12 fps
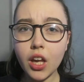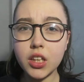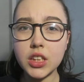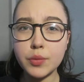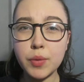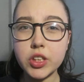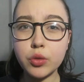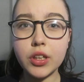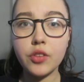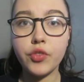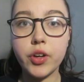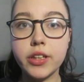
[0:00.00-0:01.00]
Especially when
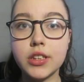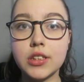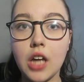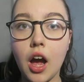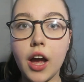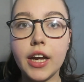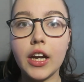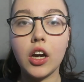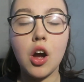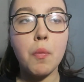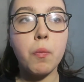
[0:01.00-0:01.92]
I first started, I got